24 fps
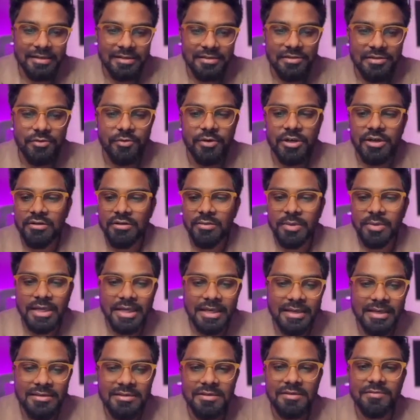So it will be
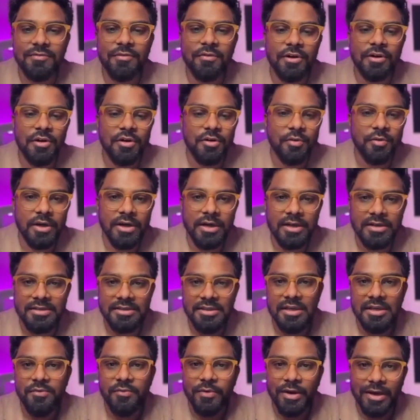easy for you to
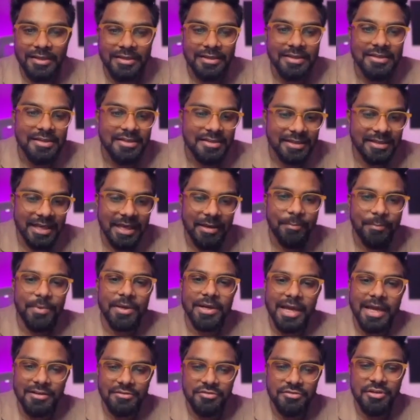understand when did this campaign
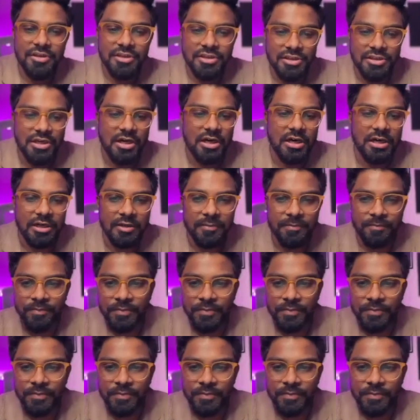actually start.